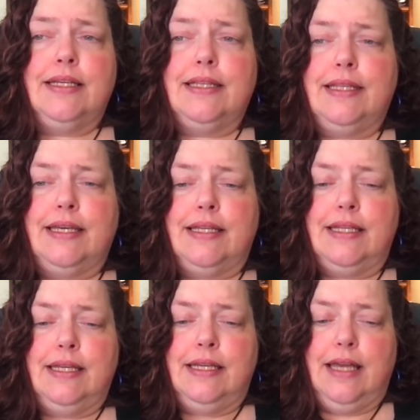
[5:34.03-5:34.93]
that
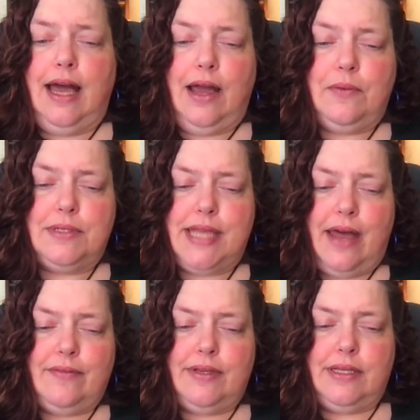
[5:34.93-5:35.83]
I was
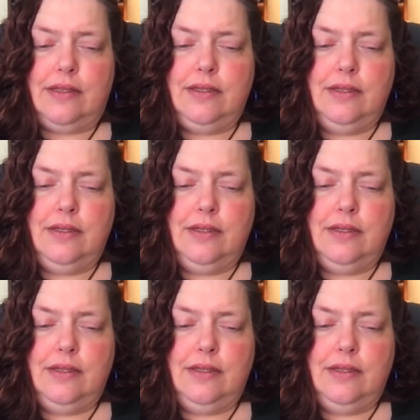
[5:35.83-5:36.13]
having